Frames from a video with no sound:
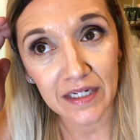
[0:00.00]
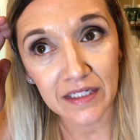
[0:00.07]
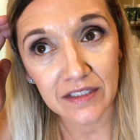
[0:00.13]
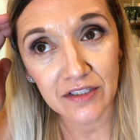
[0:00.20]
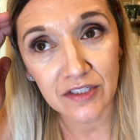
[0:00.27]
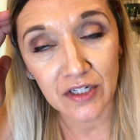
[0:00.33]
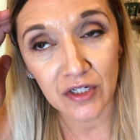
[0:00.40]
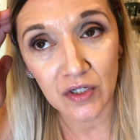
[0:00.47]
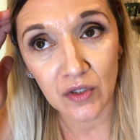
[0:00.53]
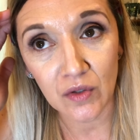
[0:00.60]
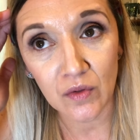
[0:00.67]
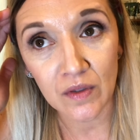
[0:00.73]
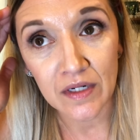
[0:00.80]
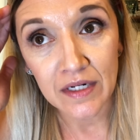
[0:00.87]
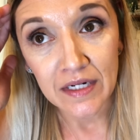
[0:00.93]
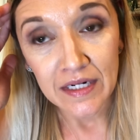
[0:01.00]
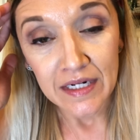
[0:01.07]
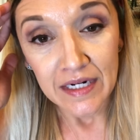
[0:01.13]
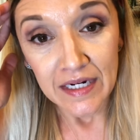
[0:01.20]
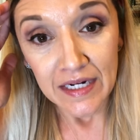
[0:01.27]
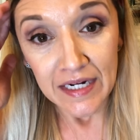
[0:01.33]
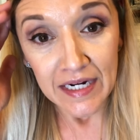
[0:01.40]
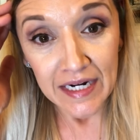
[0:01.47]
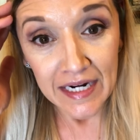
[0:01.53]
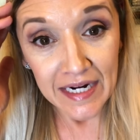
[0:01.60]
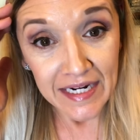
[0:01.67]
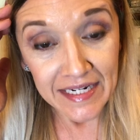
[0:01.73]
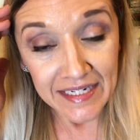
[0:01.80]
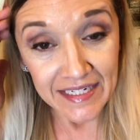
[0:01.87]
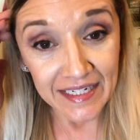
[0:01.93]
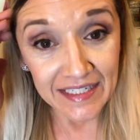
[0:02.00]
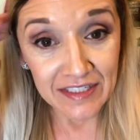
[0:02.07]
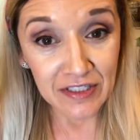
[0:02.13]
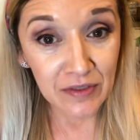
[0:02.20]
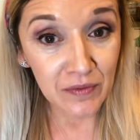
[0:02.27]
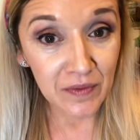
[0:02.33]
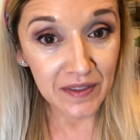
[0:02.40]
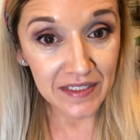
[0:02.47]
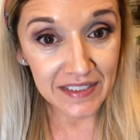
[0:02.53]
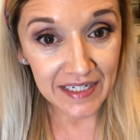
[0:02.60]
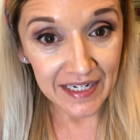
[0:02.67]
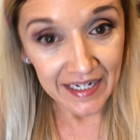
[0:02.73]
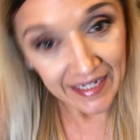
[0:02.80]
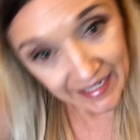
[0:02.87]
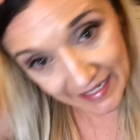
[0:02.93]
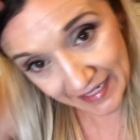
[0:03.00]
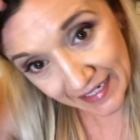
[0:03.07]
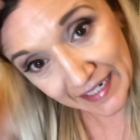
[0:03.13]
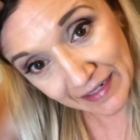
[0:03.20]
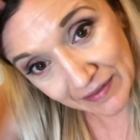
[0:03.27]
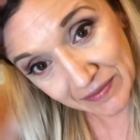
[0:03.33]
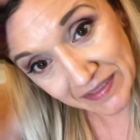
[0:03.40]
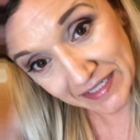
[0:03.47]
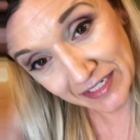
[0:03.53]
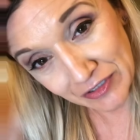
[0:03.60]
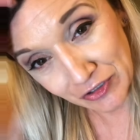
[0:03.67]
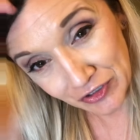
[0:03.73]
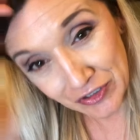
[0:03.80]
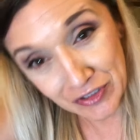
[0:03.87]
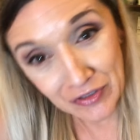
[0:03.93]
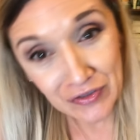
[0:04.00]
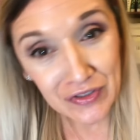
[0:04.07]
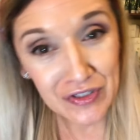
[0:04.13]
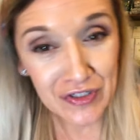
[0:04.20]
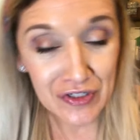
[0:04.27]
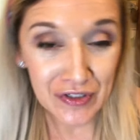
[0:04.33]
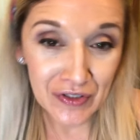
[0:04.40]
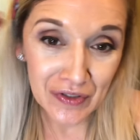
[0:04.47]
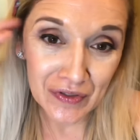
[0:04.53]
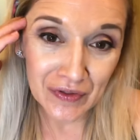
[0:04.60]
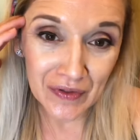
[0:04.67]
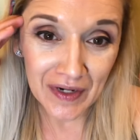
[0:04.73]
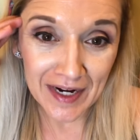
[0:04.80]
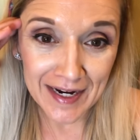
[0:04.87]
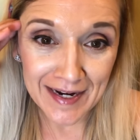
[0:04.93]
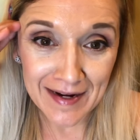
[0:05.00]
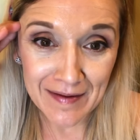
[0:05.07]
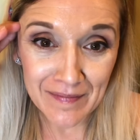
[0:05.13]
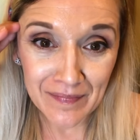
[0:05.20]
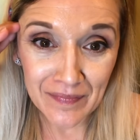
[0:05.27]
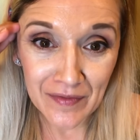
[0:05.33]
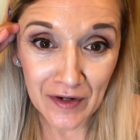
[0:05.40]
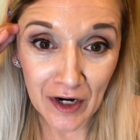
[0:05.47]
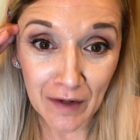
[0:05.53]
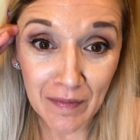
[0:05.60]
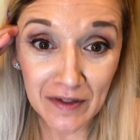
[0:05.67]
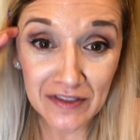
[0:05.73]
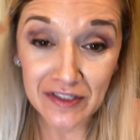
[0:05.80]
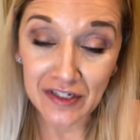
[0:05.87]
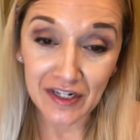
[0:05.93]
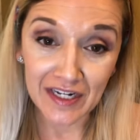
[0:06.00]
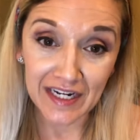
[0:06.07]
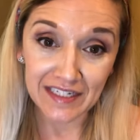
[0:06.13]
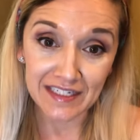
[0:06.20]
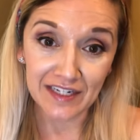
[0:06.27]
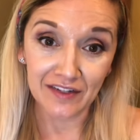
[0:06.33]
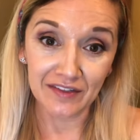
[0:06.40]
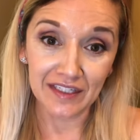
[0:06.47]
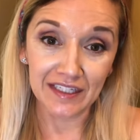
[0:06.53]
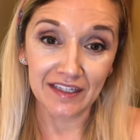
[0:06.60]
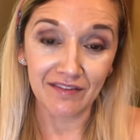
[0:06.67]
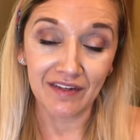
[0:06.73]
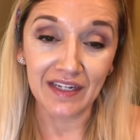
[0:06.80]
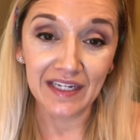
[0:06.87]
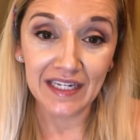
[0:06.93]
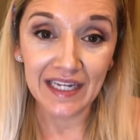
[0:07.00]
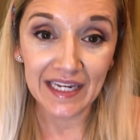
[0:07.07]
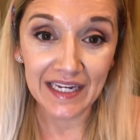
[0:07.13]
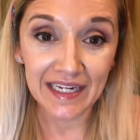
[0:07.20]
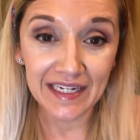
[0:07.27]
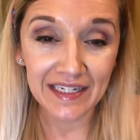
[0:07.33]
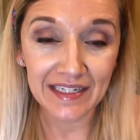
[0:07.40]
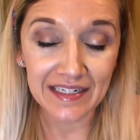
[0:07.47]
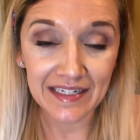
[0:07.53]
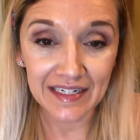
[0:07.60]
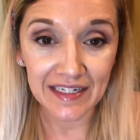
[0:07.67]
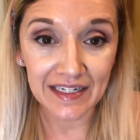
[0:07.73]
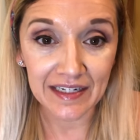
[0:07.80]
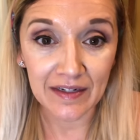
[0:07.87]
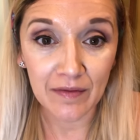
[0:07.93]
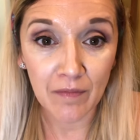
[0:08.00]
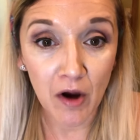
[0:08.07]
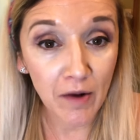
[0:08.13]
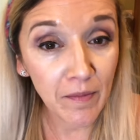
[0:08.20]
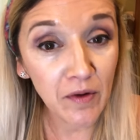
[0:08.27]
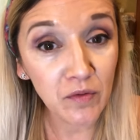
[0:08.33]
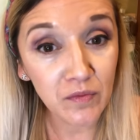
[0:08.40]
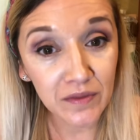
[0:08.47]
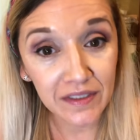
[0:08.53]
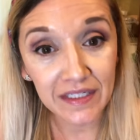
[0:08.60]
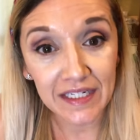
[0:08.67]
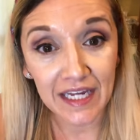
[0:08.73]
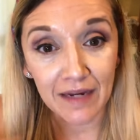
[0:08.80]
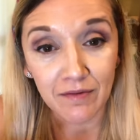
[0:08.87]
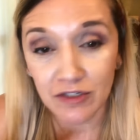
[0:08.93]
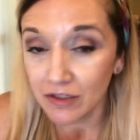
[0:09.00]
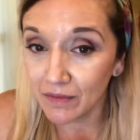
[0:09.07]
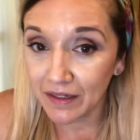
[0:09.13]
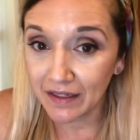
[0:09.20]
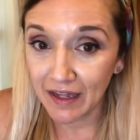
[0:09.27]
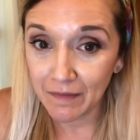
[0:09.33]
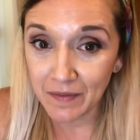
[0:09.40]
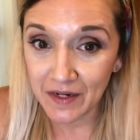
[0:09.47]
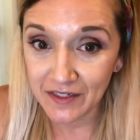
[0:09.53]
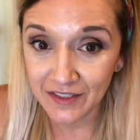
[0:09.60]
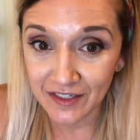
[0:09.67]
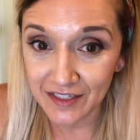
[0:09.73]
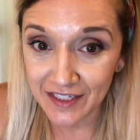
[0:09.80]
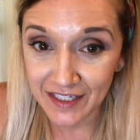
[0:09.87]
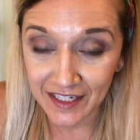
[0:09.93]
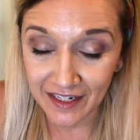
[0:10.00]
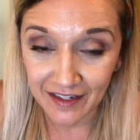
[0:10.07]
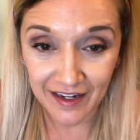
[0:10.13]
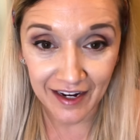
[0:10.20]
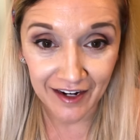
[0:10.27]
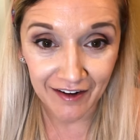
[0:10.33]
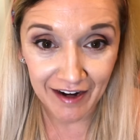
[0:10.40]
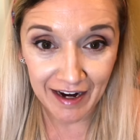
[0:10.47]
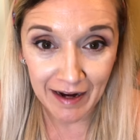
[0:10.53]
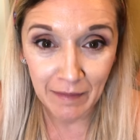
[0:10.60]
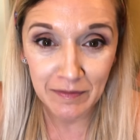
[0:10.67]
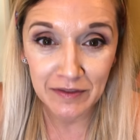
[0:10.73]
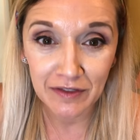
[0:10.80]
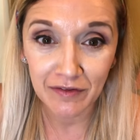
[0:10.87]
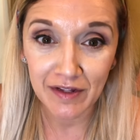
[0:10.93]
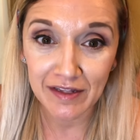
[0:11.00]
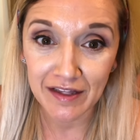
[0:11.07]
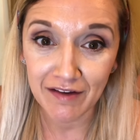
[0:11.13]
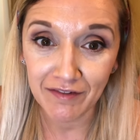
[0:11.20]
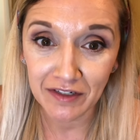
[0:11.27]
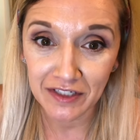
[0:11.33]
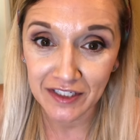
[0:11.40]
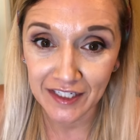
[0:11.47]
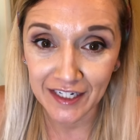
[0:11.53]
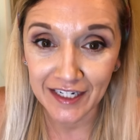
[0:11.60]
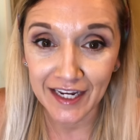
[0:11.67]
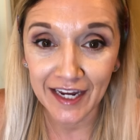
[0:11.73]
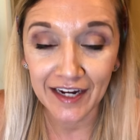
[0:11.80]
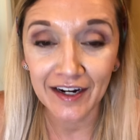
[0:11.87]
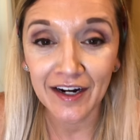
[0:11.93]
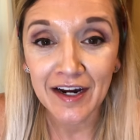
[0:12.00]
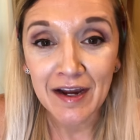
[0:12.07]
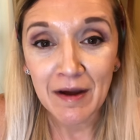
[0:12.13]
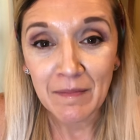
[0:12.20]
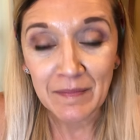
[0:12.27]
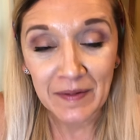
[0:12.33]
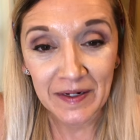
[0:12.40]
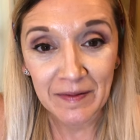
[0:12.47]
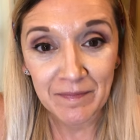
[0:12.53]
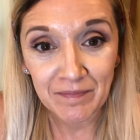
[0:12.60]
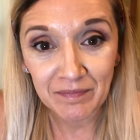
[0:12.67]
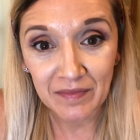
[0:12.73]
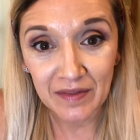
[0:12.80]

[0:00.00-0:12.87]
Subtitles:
so one day I was introduced to Arbonne's 30 Days of Healthy Living, and Arbonne really came into my life because of the skincare. I absolutely love our skincare, but